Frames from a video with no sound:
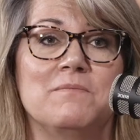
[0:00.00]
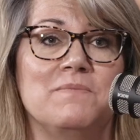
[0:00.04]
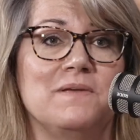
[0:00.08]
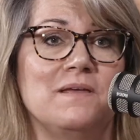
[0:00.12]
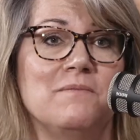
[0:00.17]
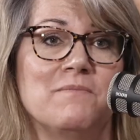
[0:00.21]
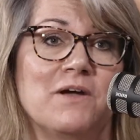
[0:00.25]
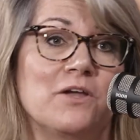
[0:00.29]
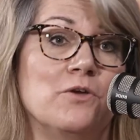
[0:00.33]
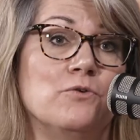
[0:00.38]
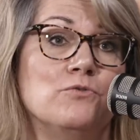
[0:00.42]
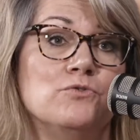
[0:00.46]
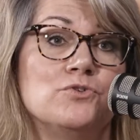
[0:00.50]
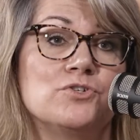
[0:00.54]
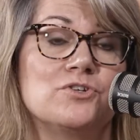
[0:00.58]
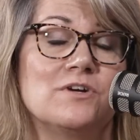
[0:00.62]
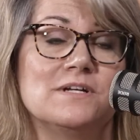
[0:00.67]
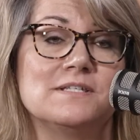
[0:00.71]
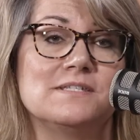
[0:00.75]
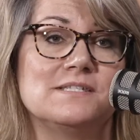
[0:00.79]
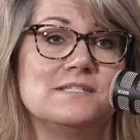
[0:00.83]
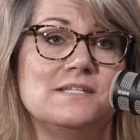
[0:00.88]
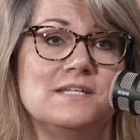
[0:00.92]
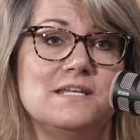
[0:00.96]
to be my own
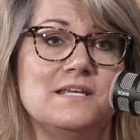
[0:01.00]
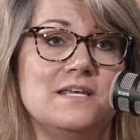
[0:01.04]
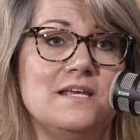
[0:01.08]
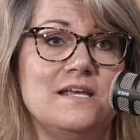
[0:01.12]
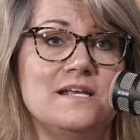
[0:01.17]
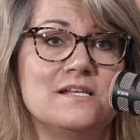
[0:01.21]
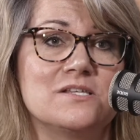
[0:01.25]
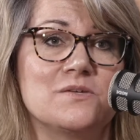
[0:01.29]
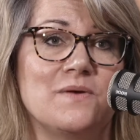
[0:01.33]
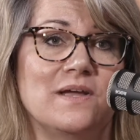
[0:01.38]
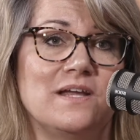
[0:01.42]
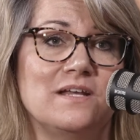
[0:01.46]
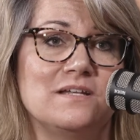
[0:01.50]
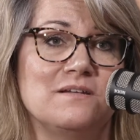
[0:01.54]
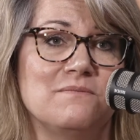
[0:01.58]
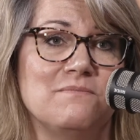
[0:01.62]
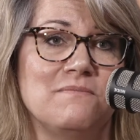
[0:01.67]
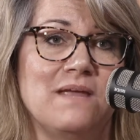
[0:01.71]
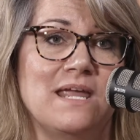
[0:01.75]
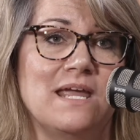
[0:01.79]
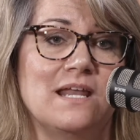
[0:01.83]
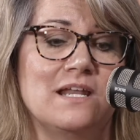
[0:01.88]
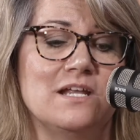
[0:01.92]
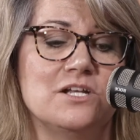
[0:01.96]
trustee, so I get to
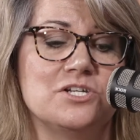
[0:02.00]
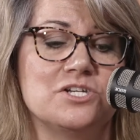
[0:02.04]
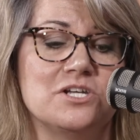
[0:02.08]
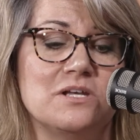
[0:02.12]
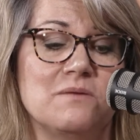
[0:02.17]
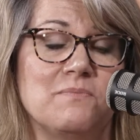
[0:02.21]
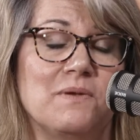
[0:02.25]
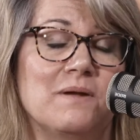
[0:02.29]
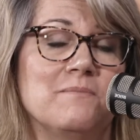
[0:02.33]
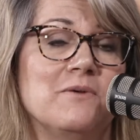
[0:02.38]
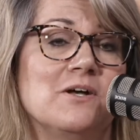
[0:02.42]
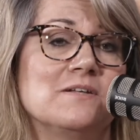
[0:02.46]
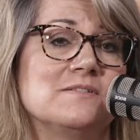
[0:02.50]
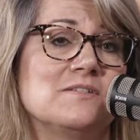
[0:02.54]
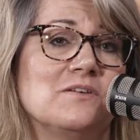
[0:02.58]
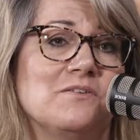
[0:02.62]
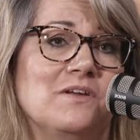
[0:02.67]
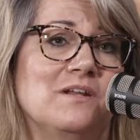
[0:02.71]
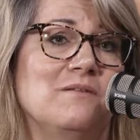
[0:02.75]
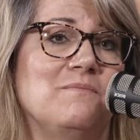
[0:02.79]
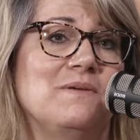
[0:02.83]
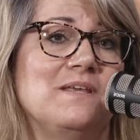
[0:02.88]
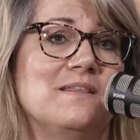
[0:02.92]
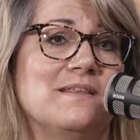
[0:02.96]
manage it. But I'm also
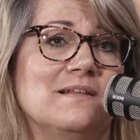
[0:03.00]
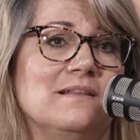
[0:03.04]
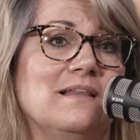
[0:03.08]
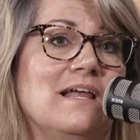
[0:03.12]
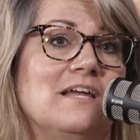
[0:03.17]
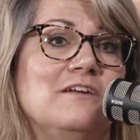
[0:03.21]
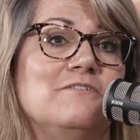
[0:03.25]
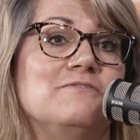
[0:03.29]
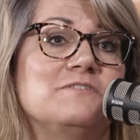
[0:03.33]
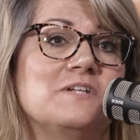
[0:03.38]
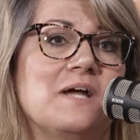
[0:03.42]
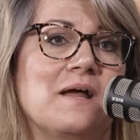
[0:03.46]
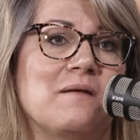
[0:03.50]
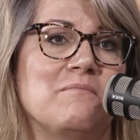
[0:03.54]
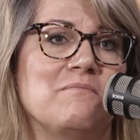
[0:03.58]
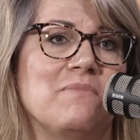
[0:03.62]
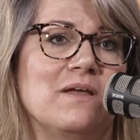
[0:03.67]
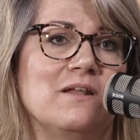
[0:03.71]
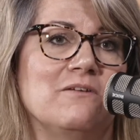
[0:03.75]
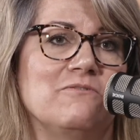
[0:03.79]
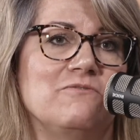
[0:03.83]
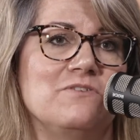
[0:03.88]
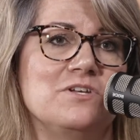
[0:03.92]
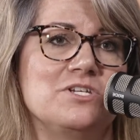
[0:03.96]
going to be the lifetime
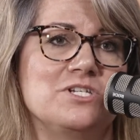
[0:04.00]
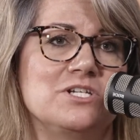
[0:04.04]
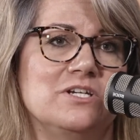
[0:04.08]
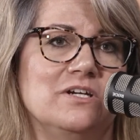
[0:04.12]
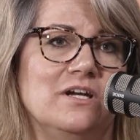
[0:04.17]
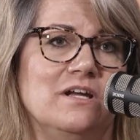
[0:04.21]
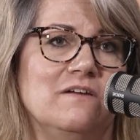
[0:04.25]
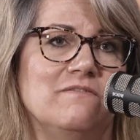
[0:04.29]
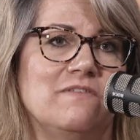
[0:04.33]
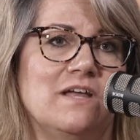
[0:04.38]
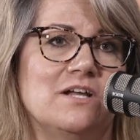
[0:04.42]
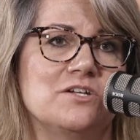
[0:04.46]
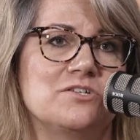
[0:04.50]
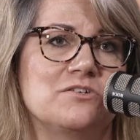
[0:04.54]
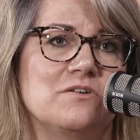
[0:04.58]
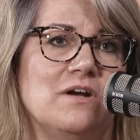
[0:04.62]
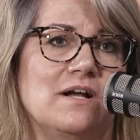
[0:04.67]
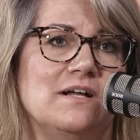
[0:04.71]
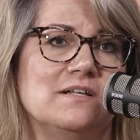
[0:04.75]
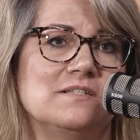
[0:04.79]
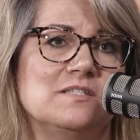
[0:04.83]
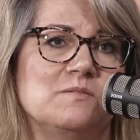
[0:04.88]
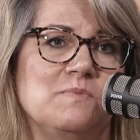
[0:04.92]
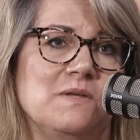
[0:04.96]
beneficiary of that
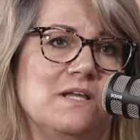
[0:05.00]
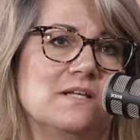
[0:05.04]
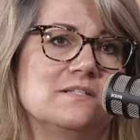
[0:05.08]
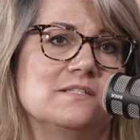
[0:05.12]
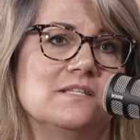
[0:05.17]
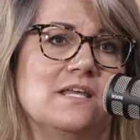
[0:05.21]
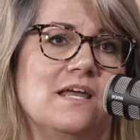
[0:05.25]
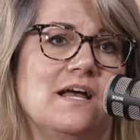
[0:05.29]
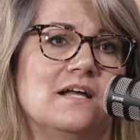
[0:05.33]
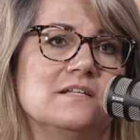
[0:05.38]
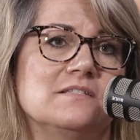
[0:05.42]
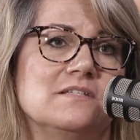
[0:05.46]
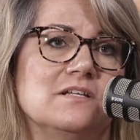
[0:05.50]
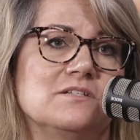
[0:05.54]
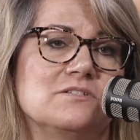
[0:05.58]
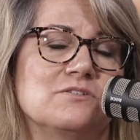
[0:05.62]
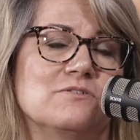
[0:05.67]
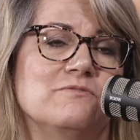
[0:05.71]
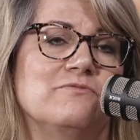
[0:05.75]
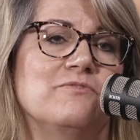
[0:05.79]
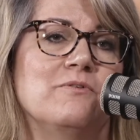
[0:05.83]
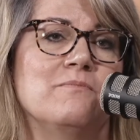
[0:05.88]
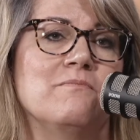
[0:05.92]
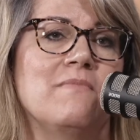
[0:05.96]
trust because the assets
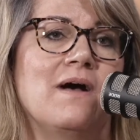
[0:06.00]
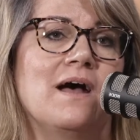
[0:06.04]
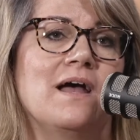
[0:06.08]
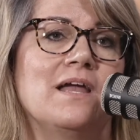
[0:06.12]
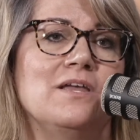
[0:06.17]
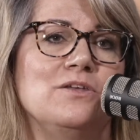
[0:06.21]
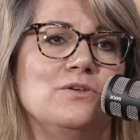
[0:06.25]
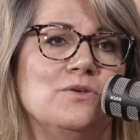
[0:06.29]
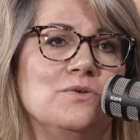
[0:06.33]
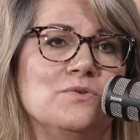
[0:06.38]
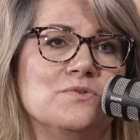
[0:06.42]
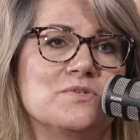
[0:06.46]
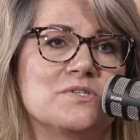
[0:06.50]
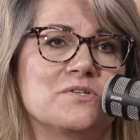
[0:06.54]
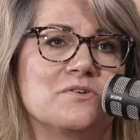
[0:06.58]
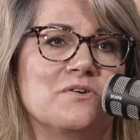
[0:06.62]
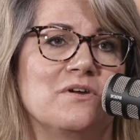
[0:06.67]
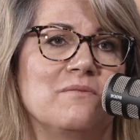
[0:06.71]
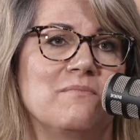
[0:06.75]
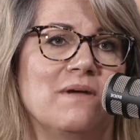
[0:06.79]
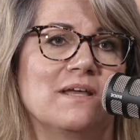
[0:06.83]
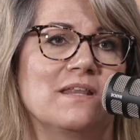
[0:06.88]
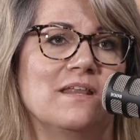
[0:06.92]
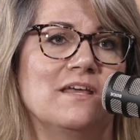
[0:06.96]
are for my use
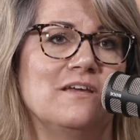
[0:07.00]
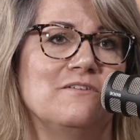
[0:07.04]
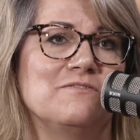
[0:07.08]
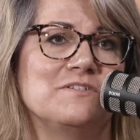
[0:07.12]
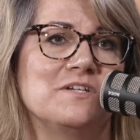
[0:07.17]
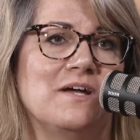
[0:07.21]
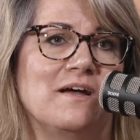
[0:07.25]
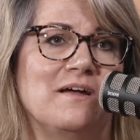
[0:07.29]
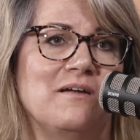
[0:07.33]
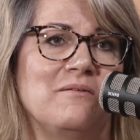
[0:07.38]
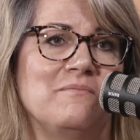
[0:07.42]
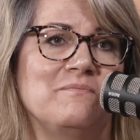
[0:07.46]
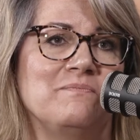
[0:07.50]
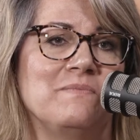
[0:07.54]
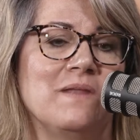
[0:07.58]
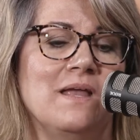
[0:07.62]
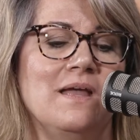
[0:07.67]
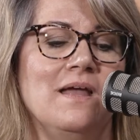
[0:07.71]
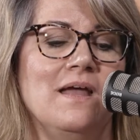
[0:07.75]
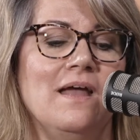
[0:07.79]
during my lifetime.